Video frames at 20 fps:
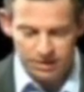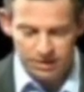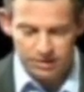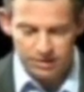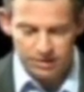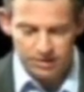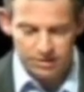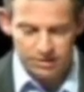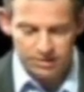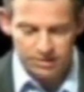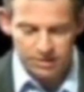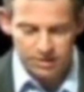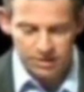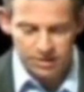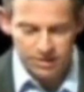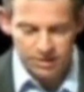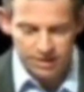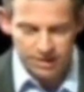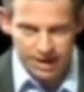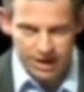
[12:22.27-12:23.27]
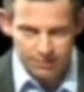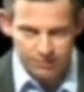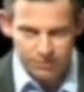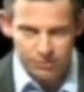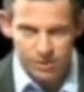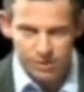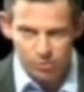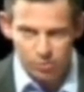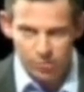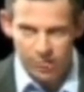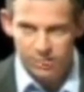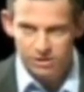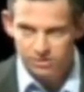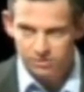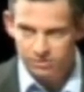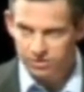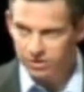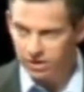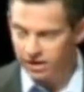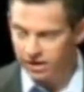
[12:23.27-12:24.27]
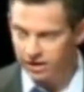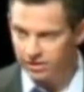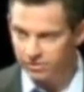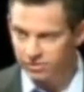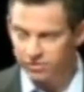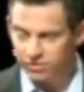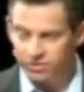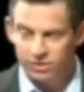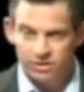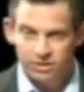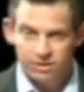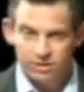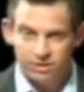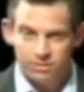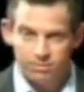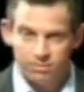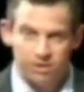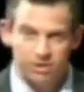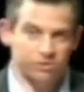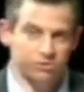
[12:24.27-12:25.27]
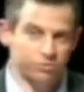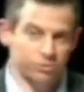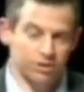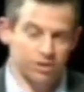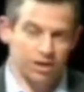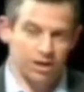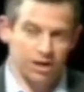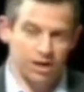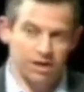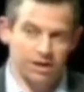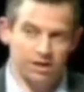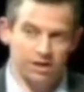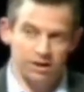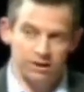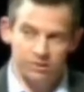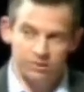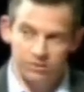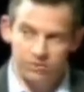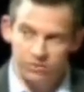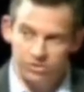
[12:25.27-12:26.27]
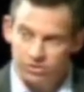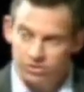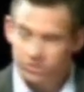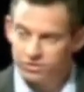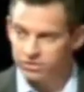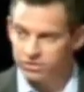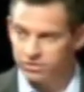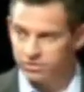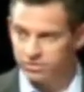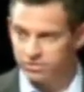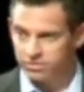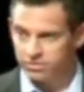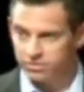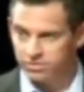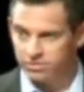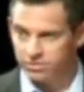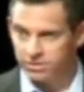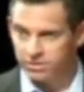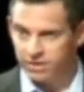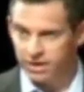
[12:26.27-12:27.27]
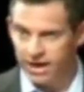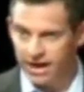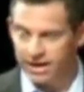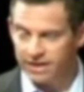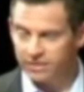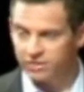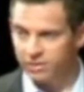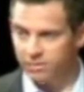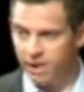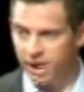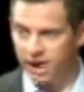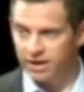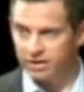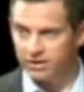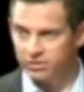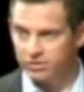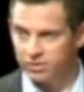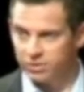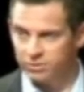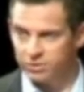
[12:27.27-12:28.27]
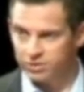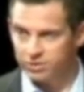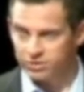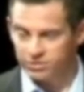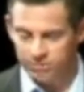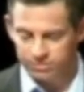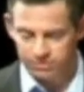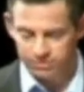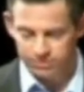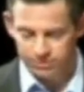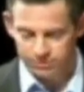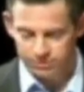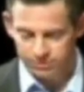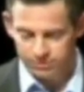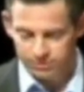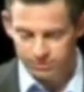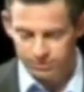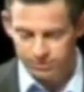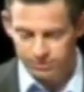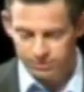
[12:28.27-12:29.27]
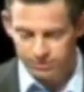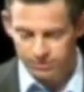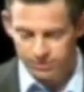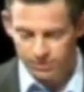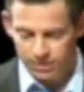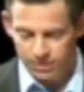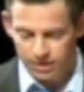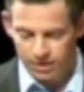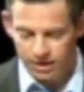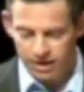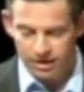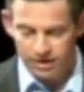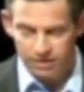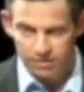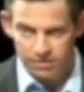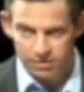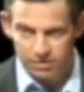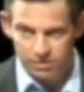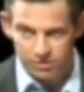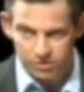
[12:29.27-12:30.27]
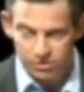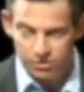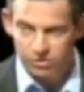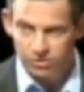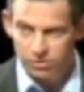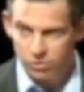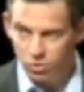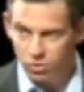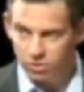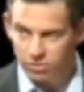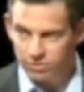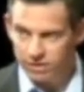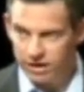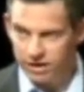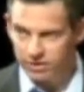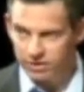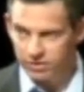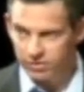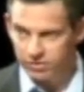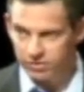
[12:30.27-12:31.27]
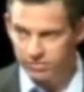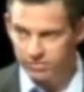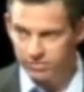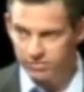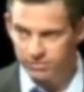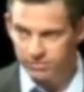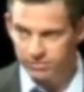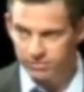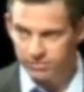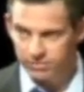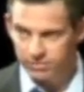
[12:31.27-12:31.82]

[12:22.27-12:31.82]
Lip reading: Okay, every branch of science must rely on certain axiomatic assumptions, okay, certain core values.